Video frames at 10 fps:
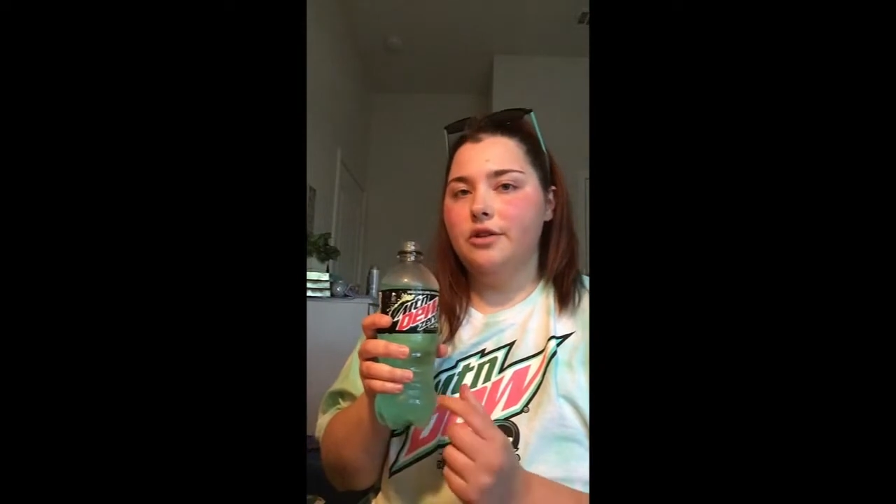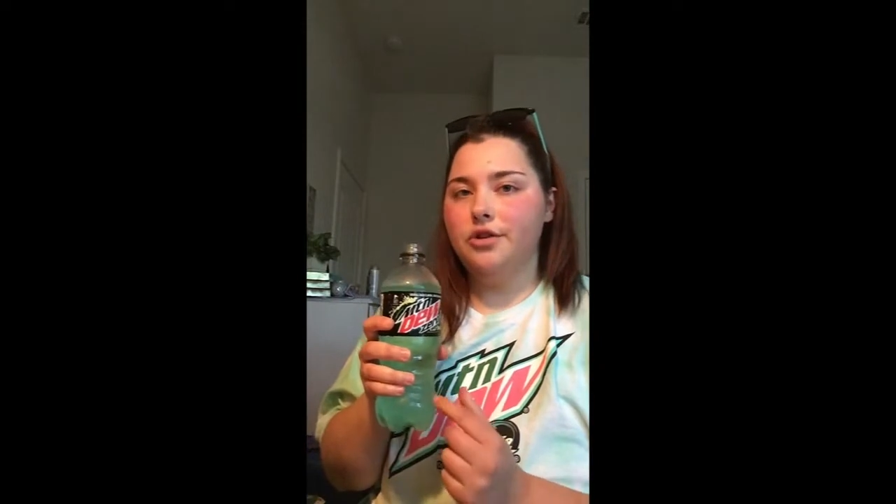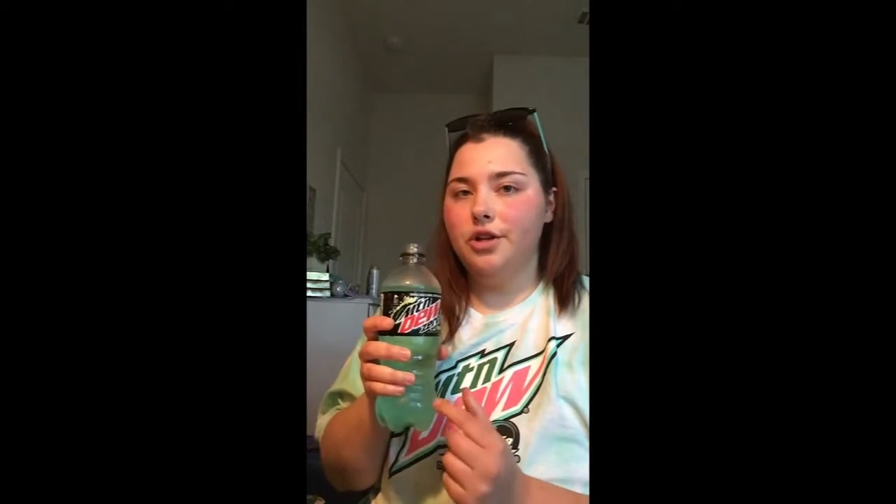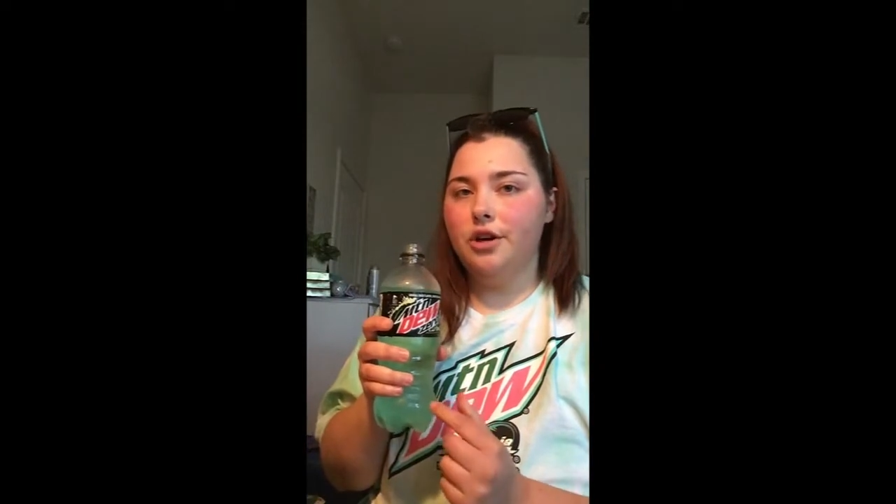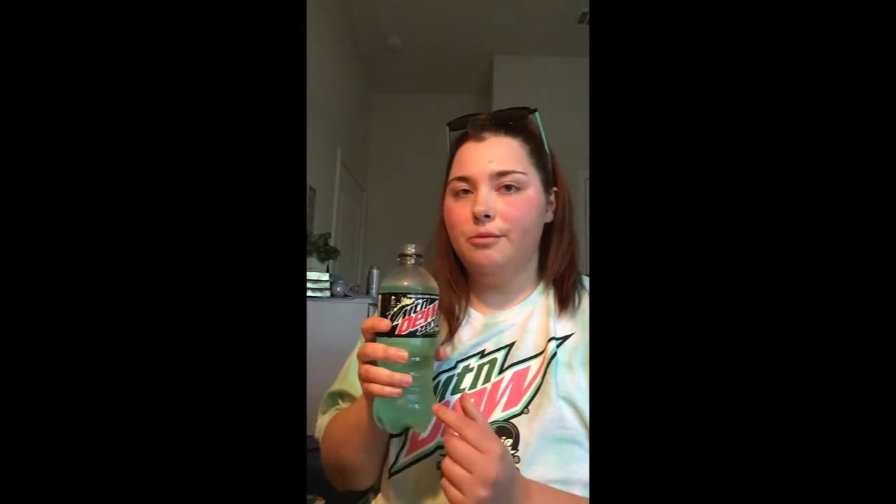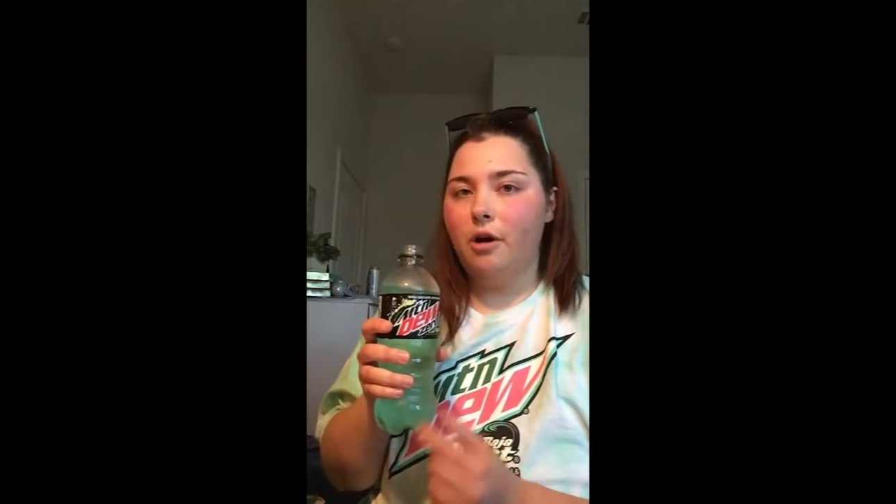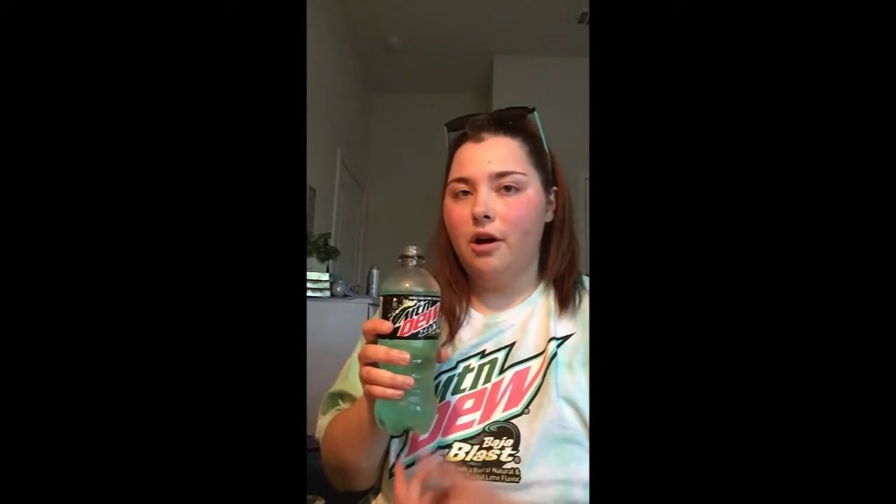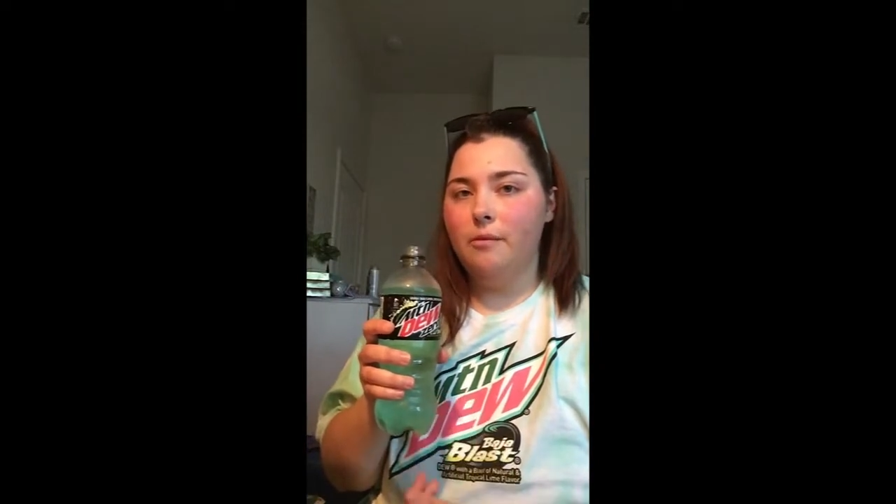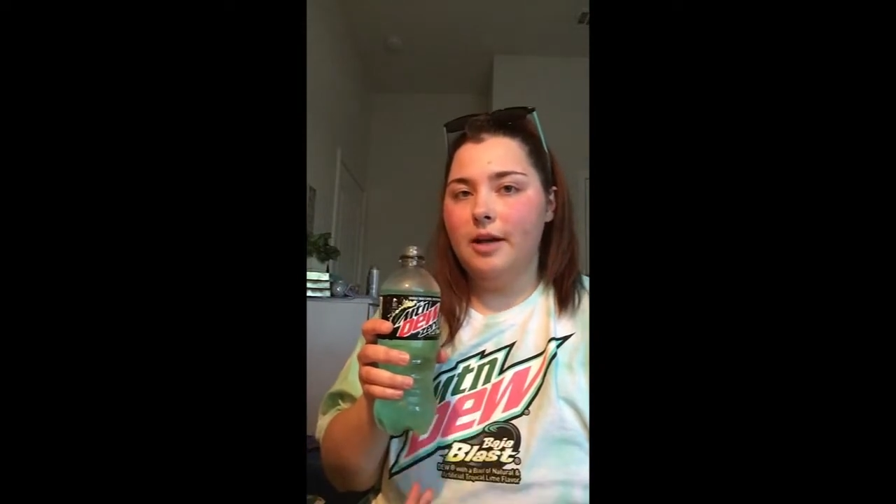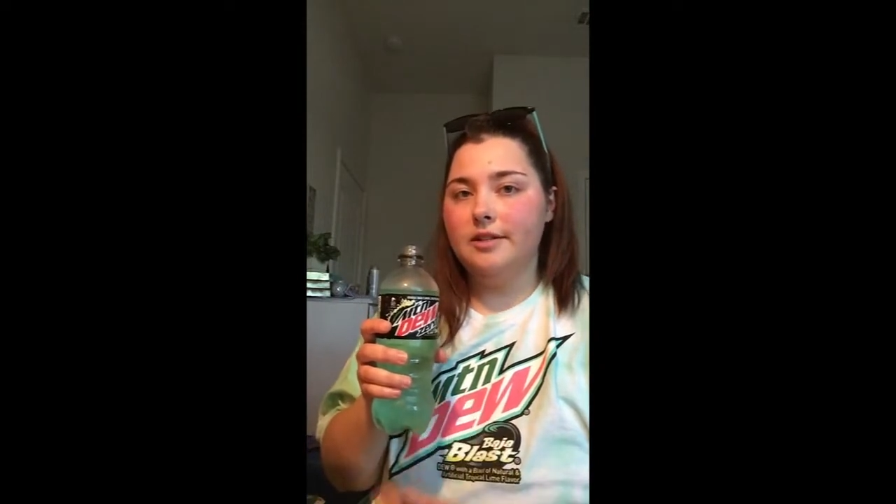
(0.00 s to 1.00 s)
Sugar Baja
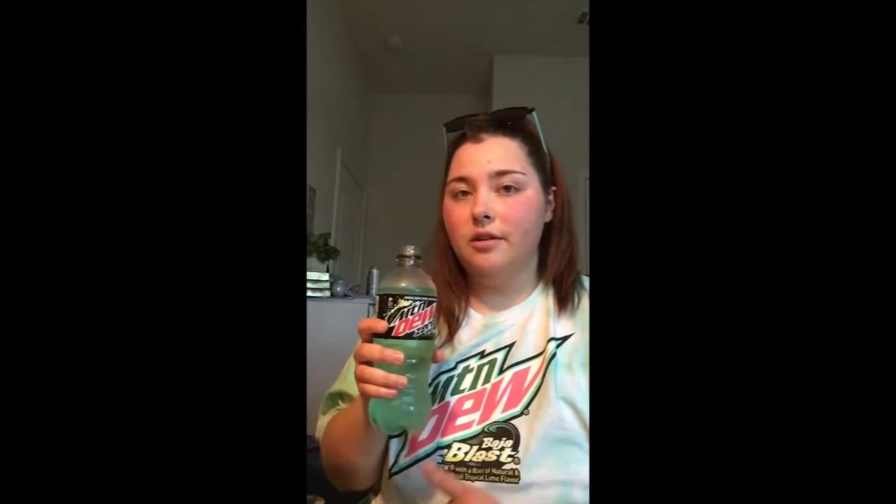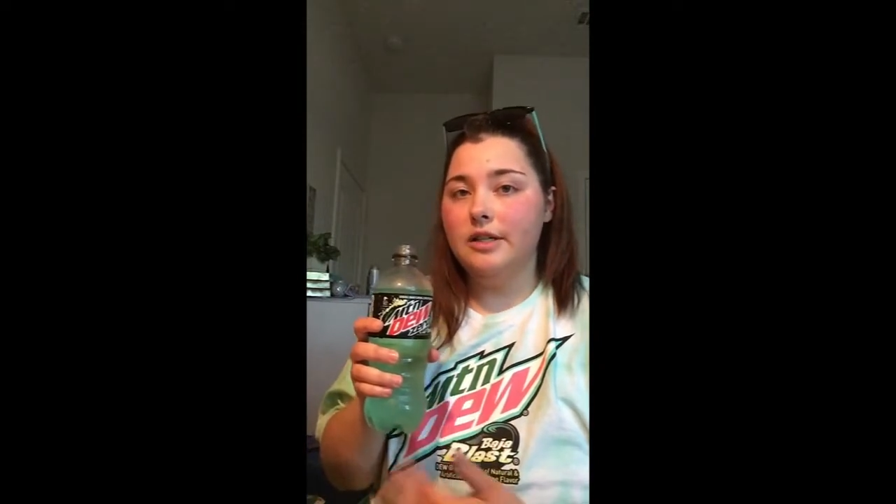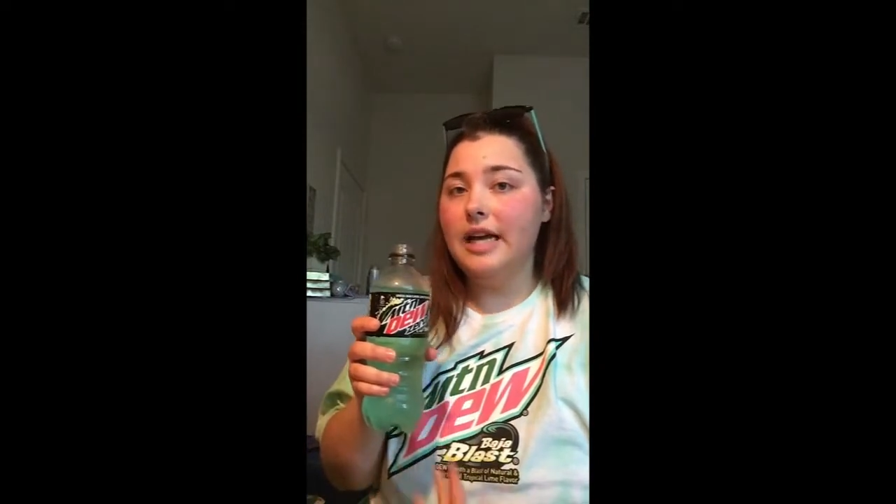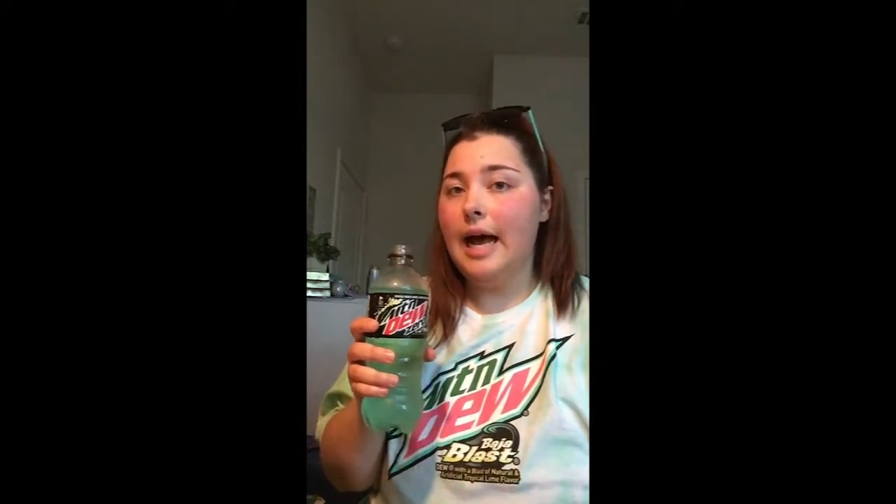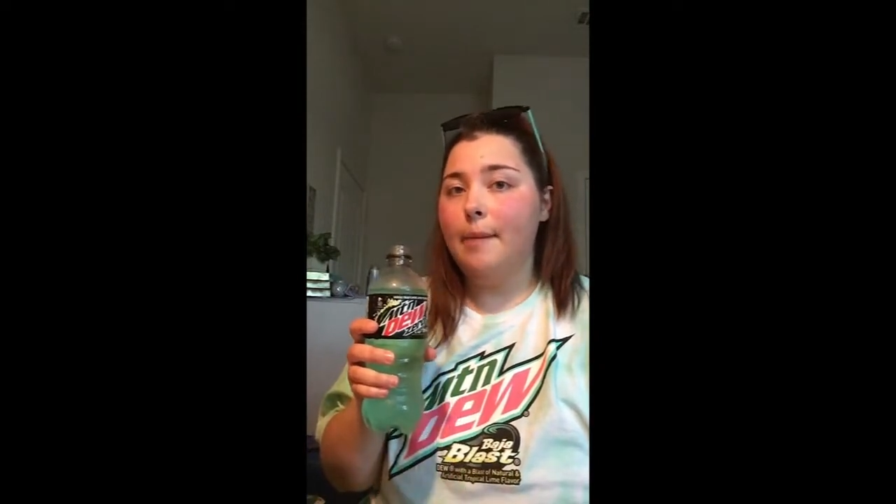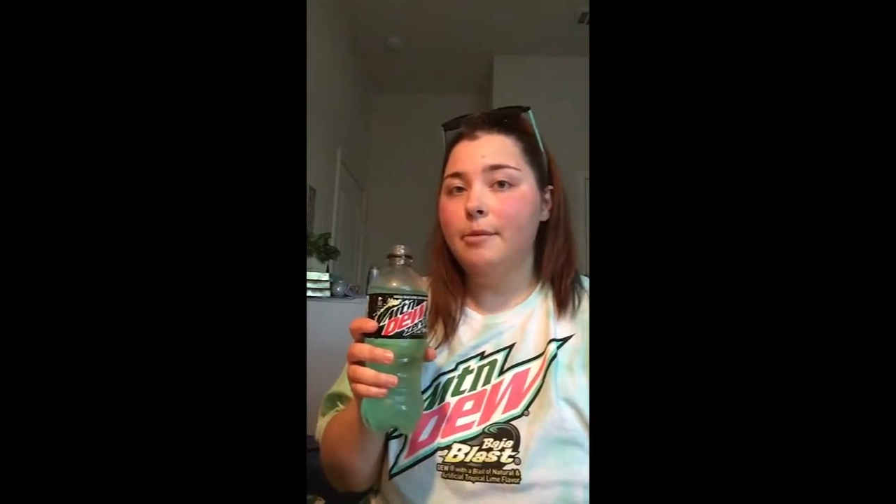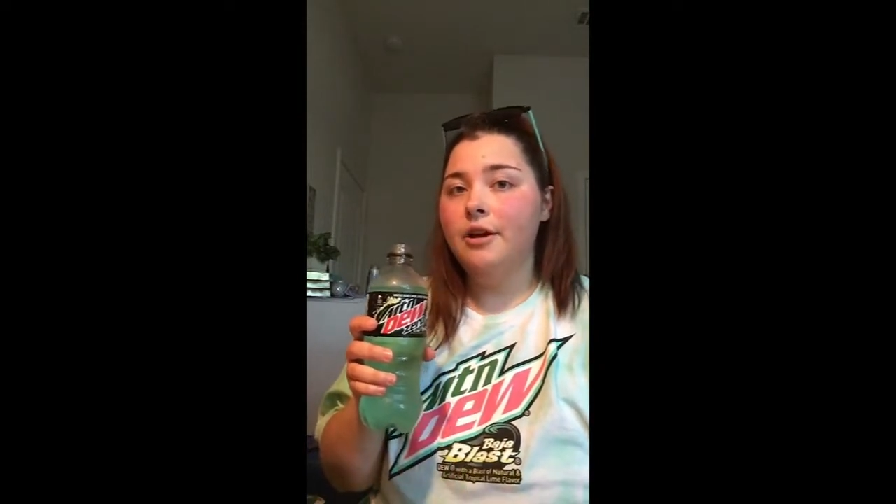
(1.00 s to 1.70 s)
Blast on tap,